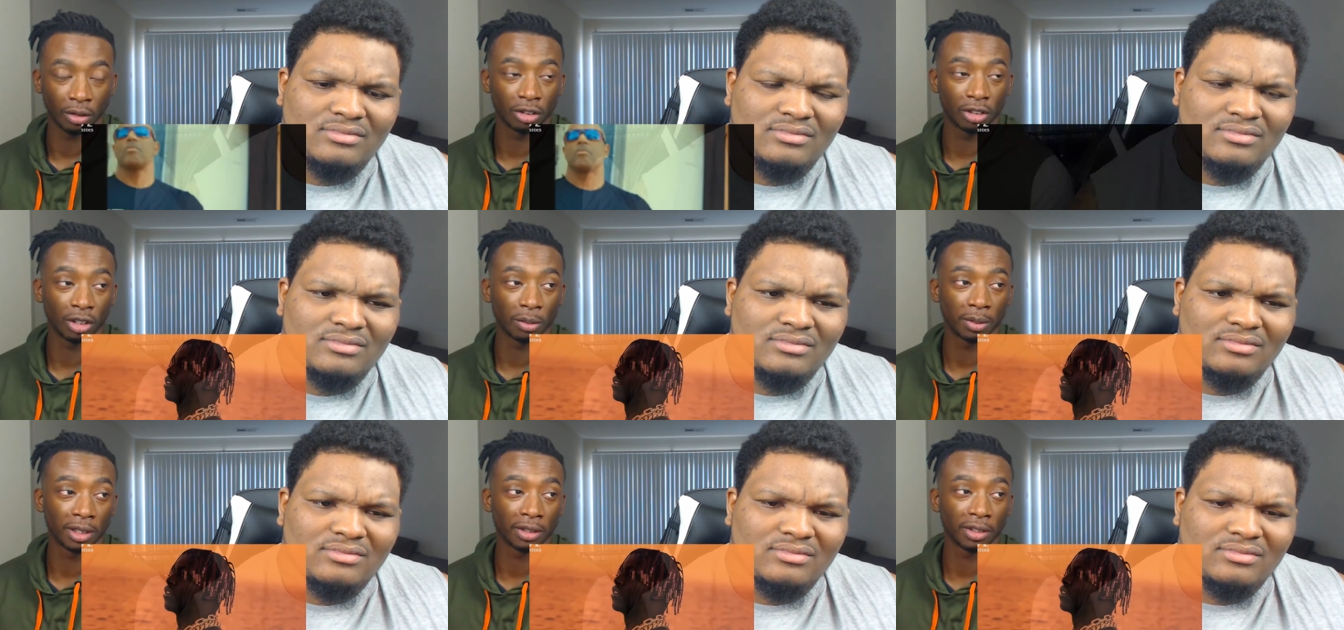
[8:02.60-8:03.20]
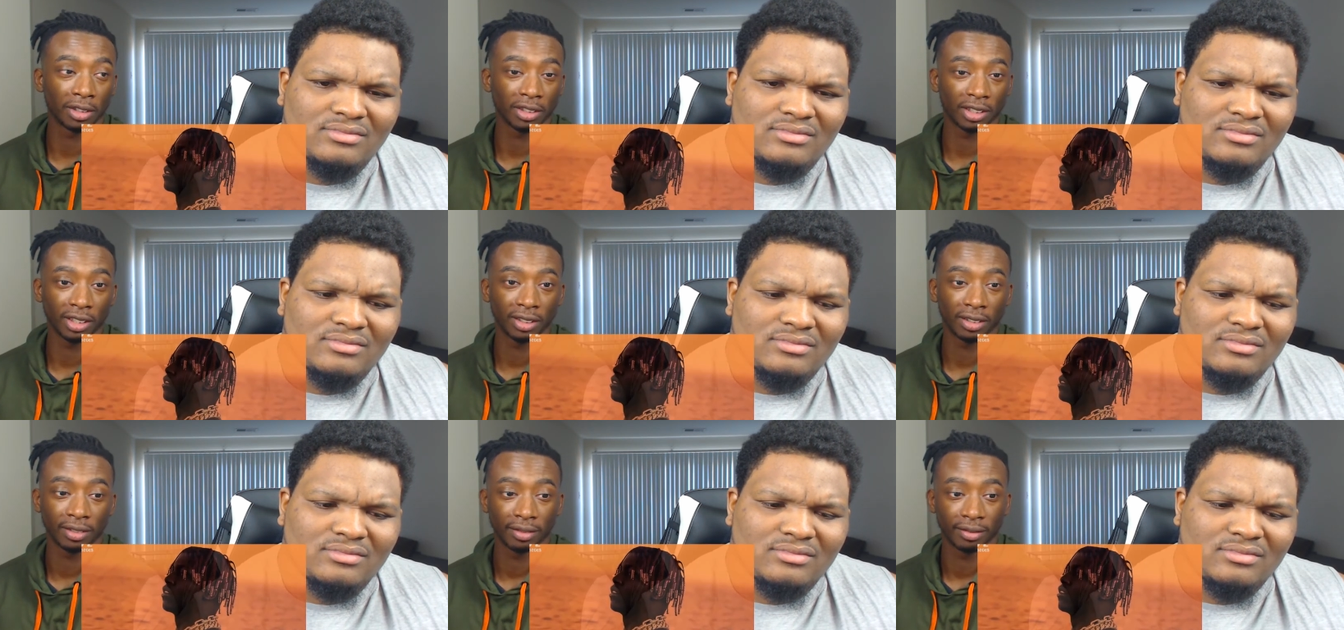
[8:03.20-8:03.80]
Speaker 1: double lyric, dude.
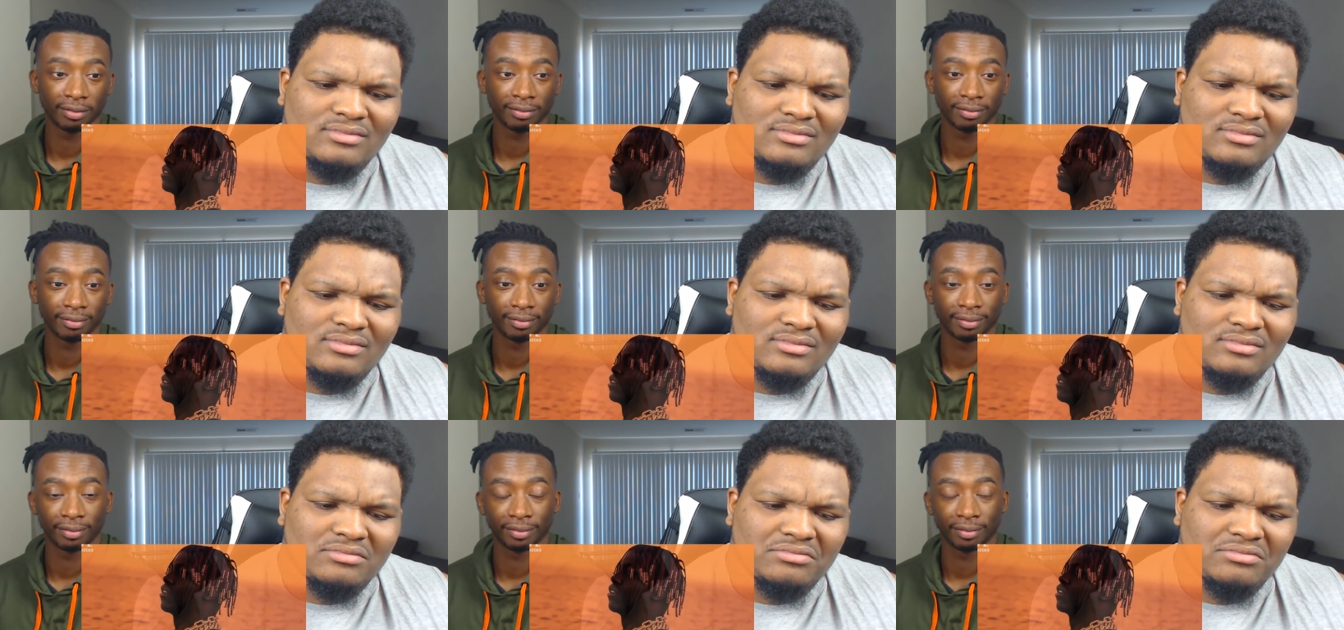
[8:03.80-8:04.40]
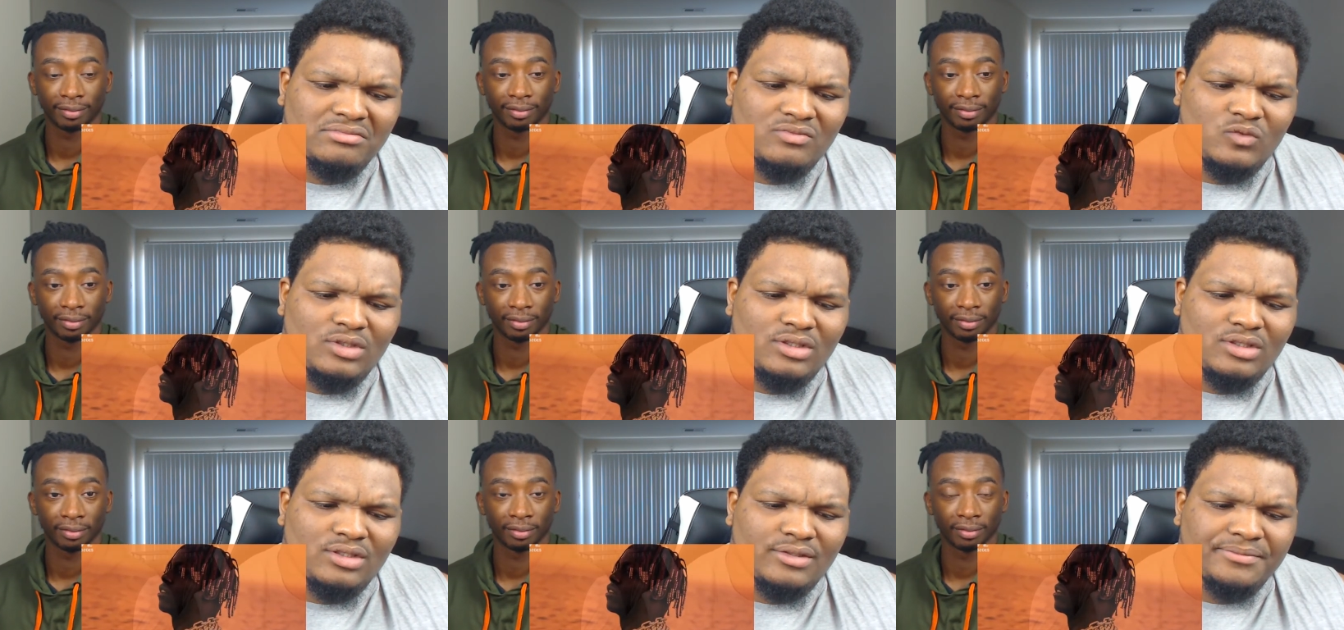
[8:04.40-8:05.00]

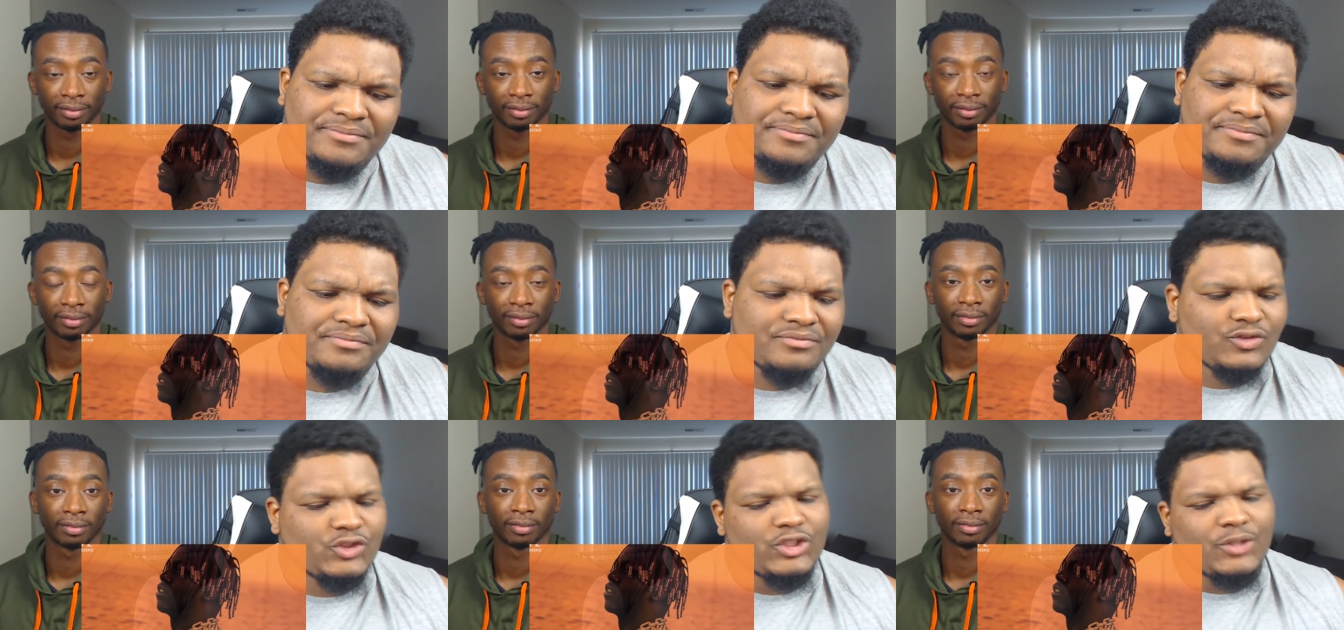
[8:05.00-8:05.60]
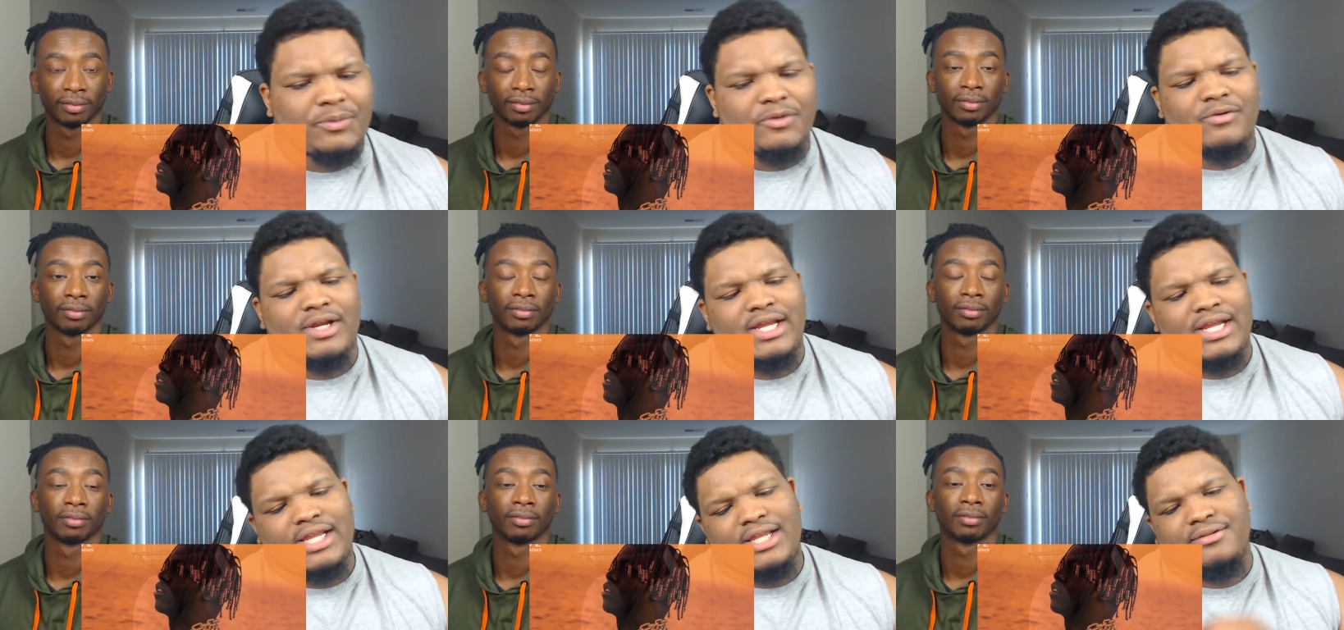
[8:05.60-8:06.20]
Yeah.
Speaker 2: Trippie
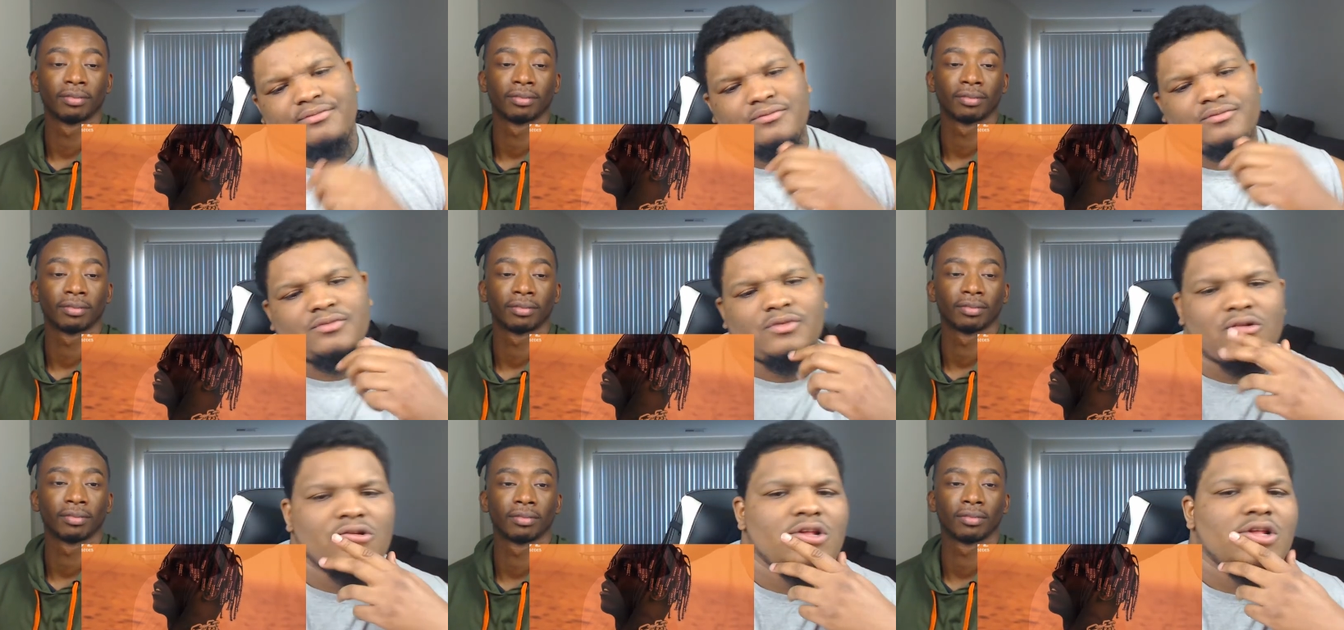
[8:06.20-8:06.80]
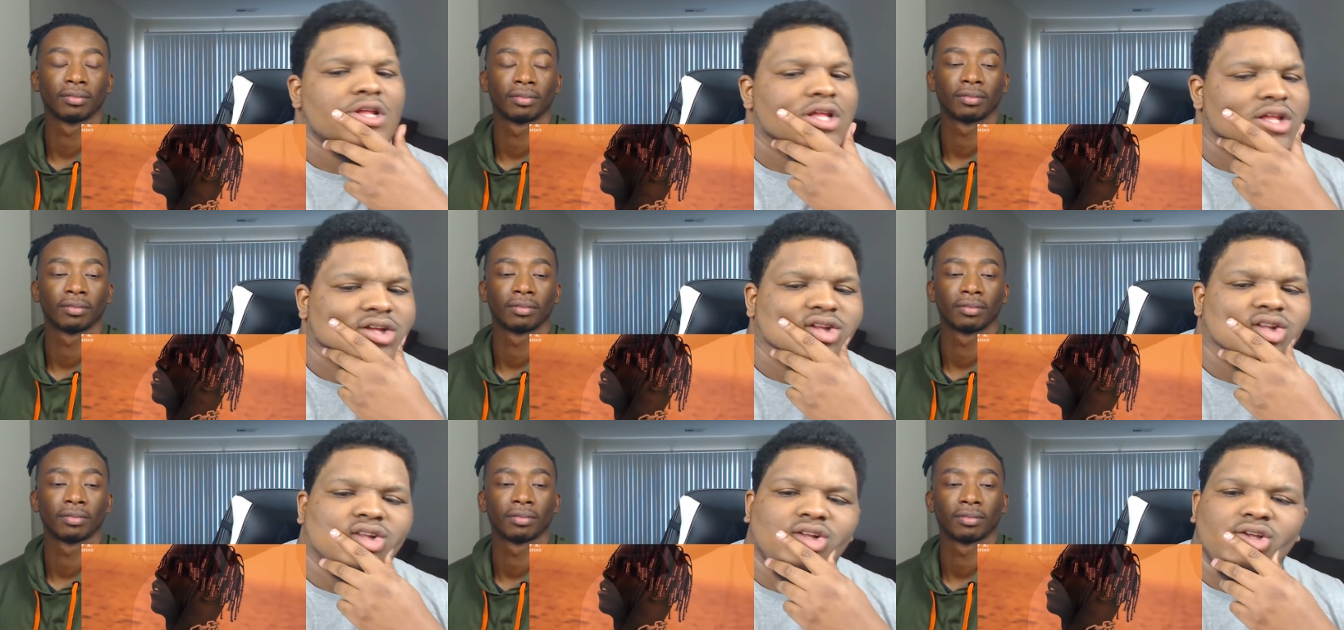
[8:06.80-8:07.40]
Redd,
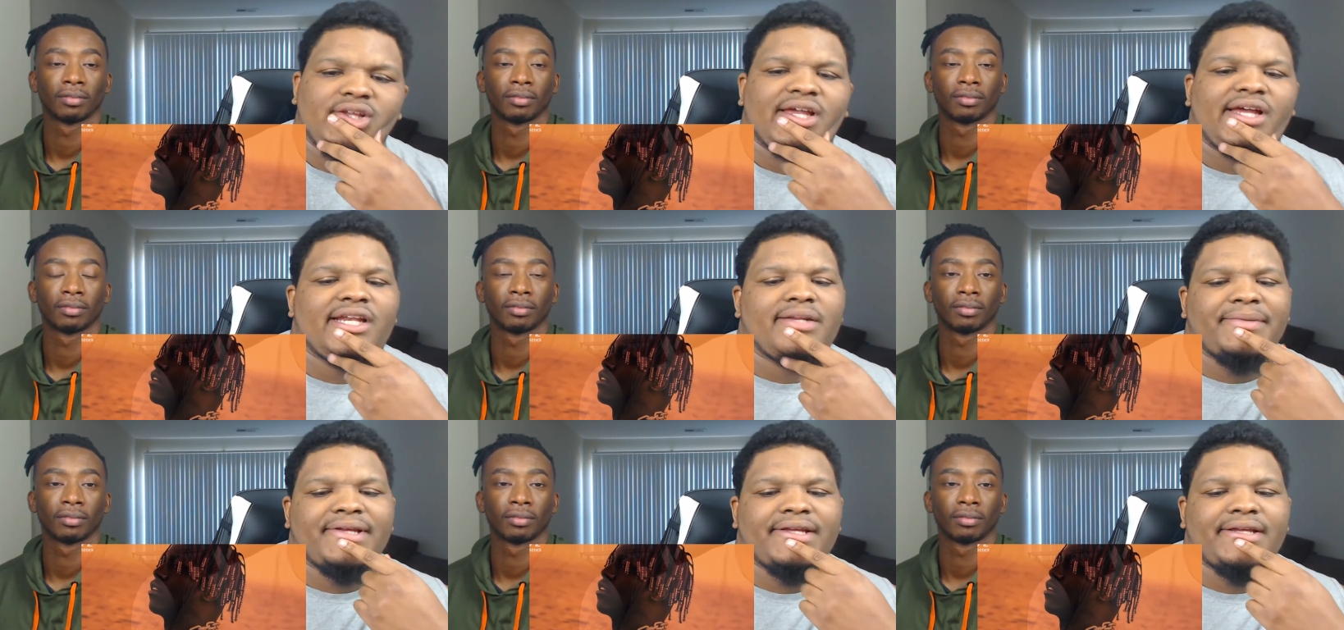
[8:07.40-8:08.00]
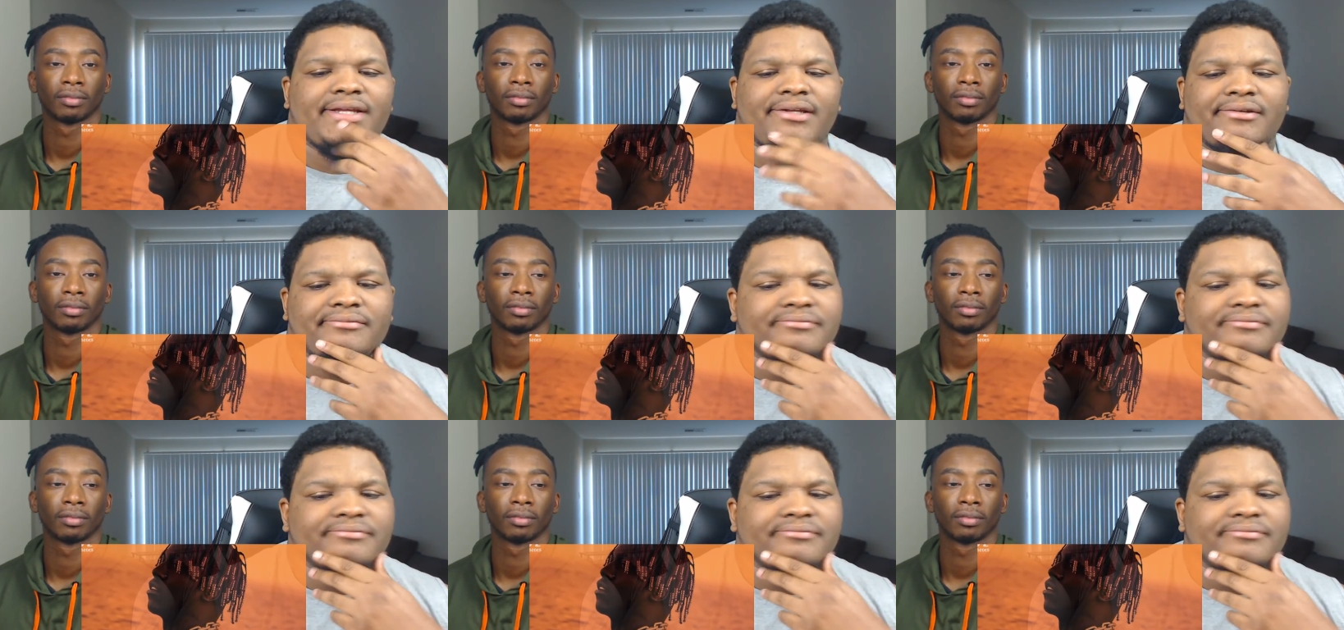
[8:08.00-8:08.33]
Lil Yachty, man.